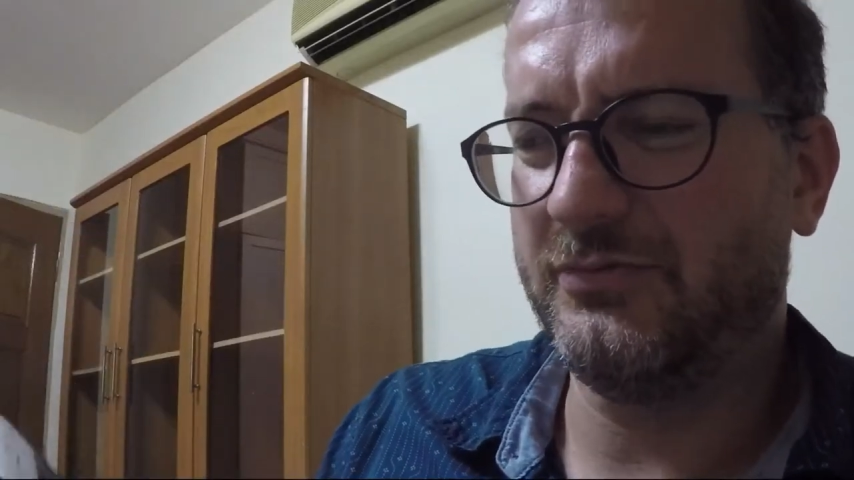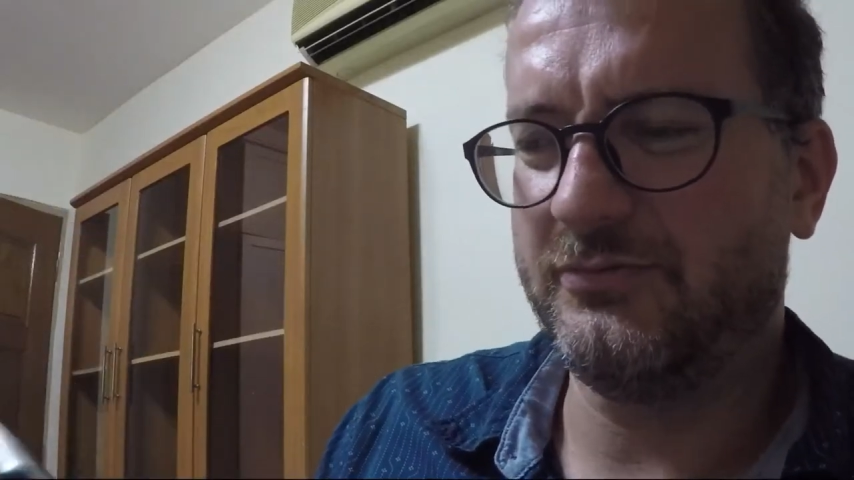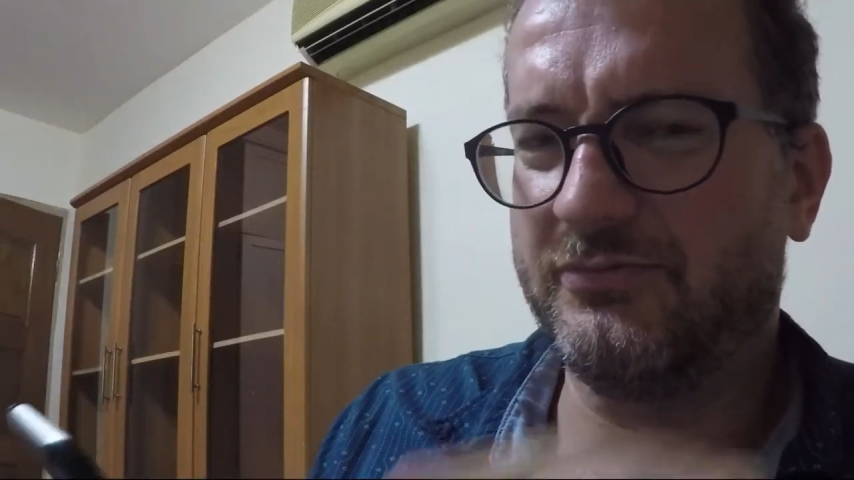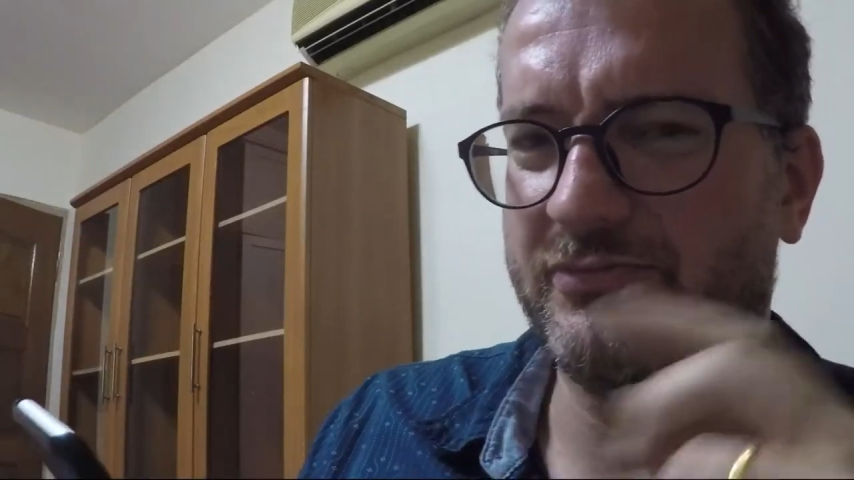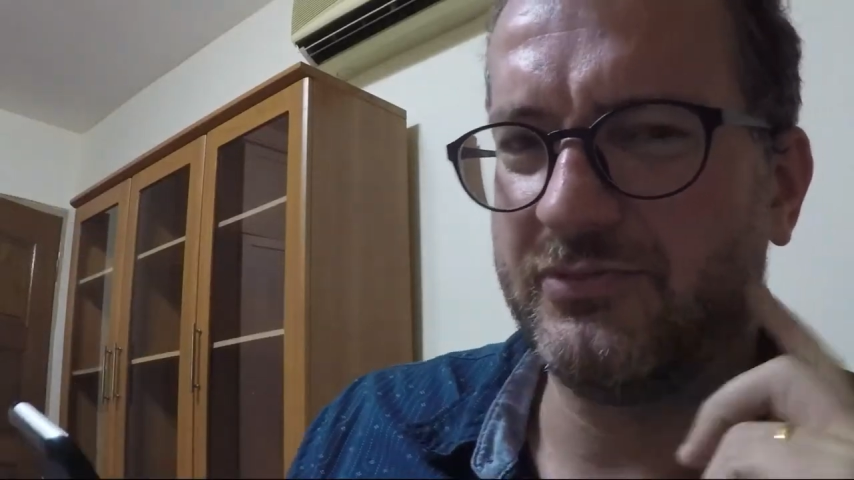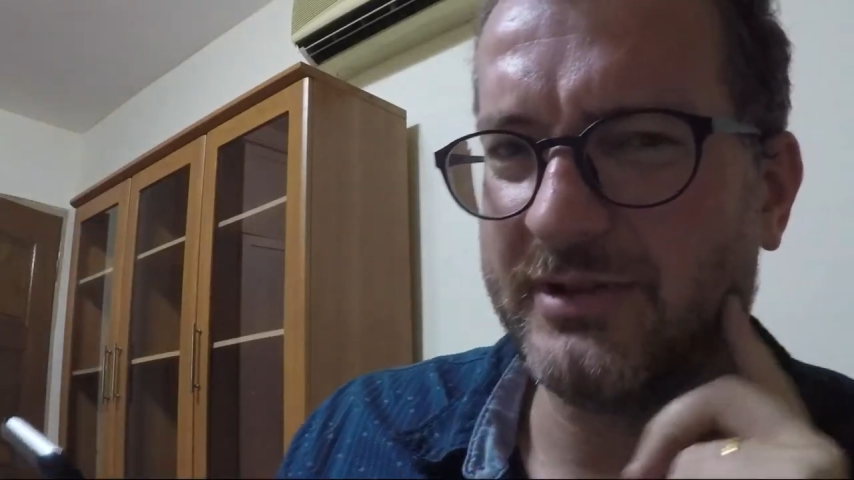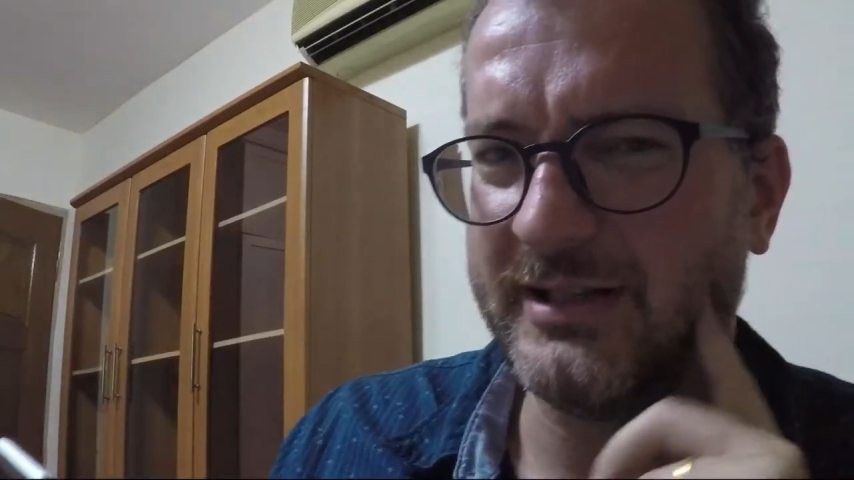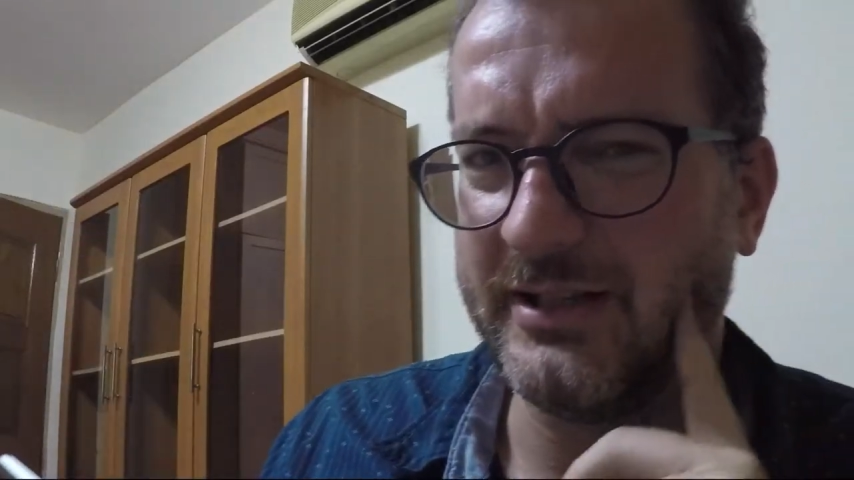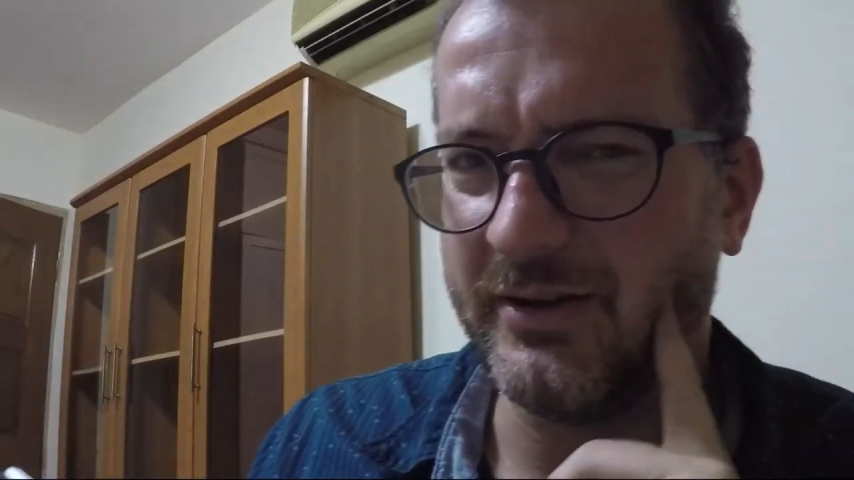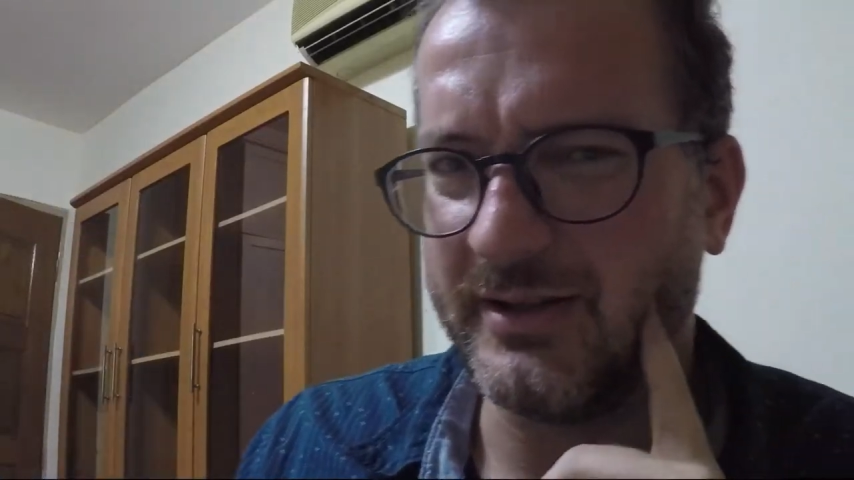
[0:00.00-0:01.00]
Really
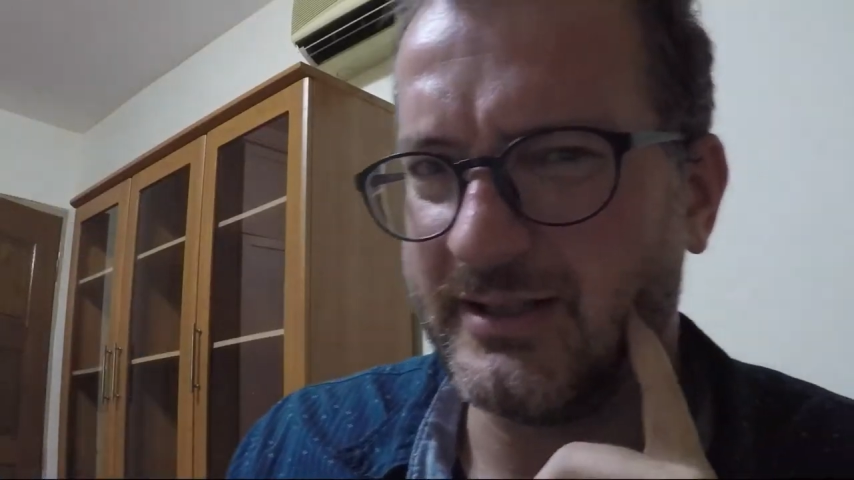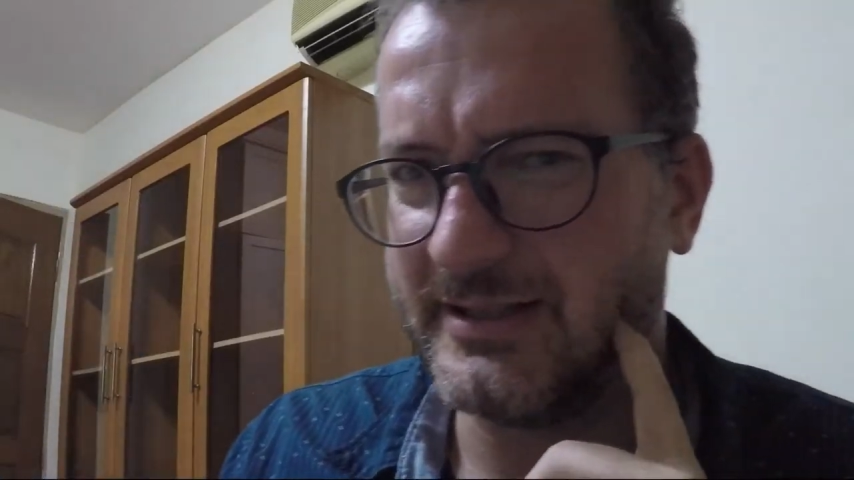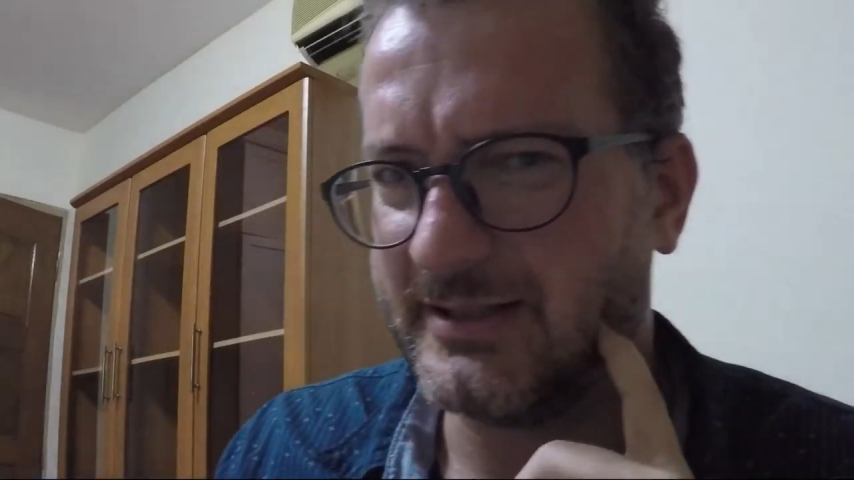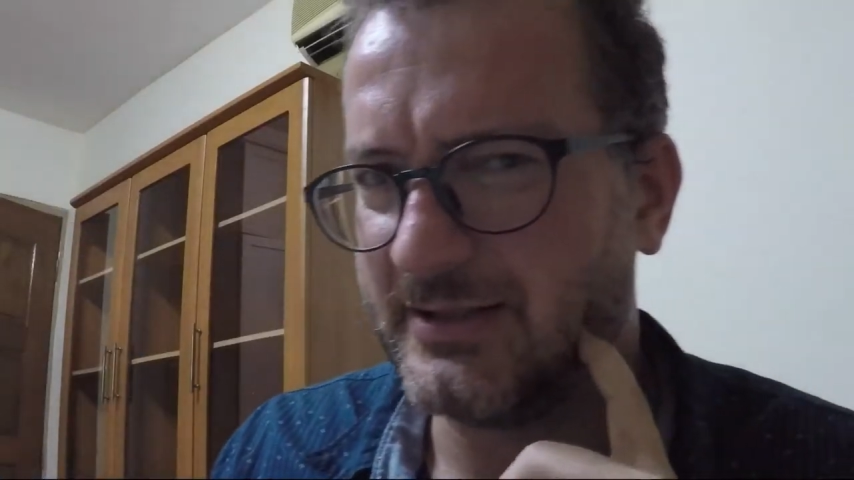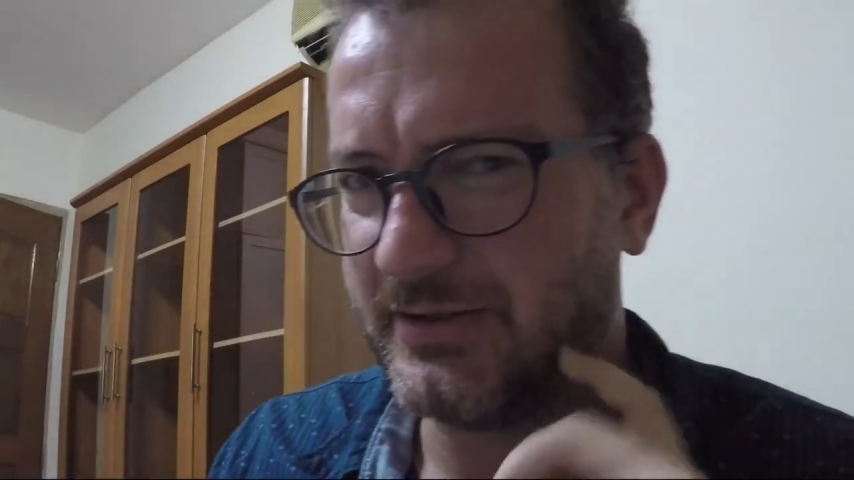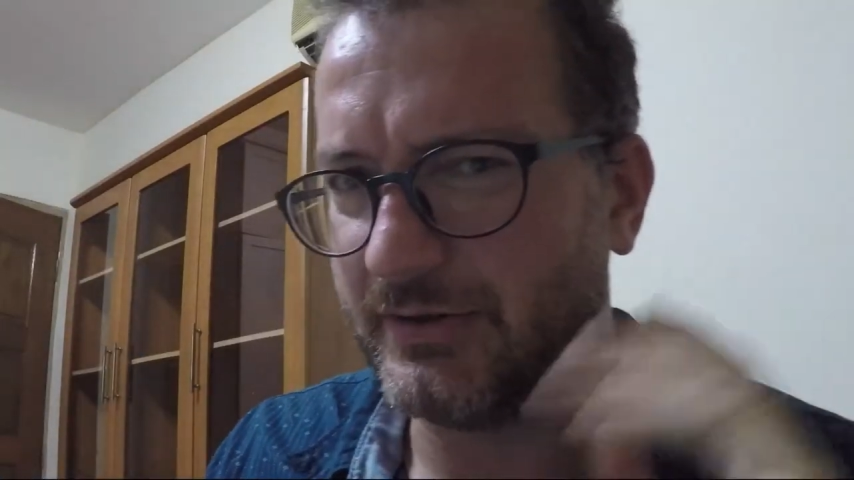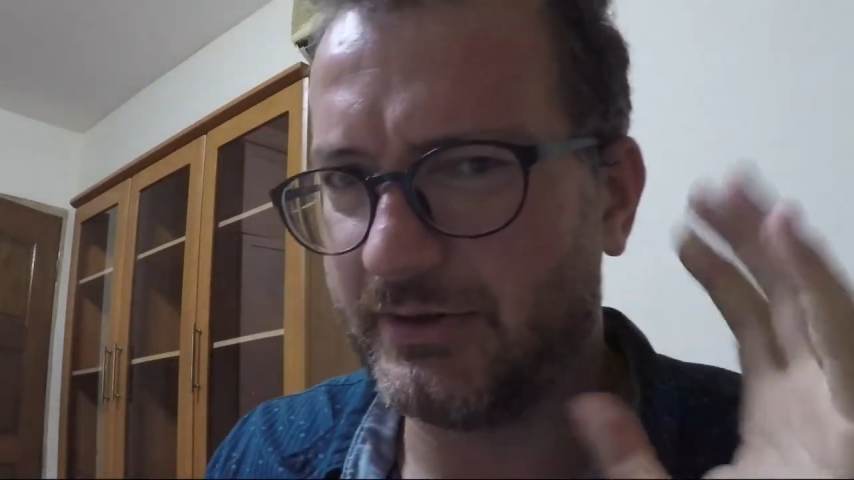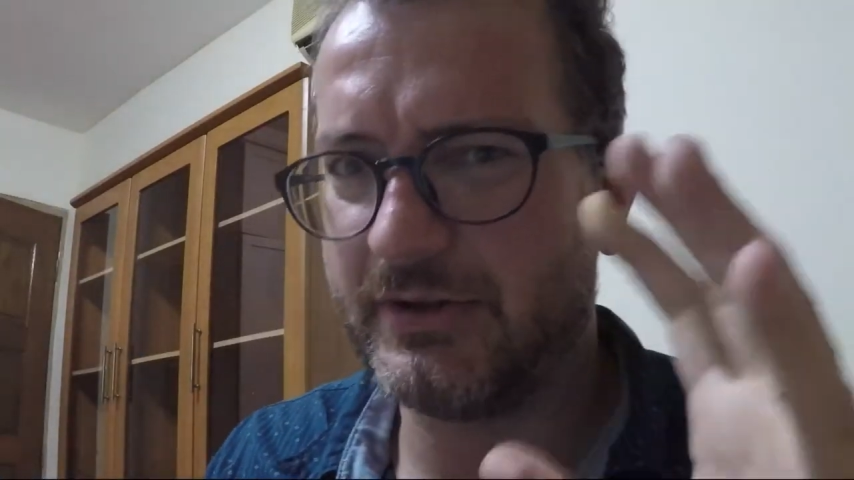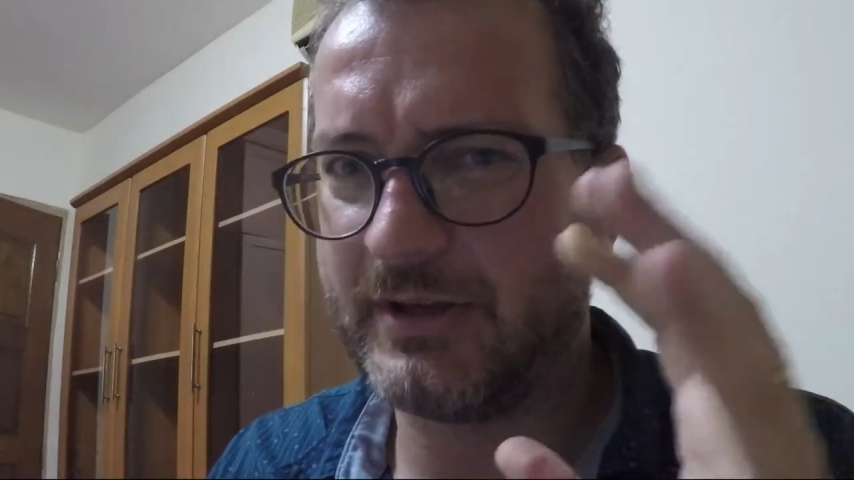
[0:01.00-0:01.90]
not easy to do.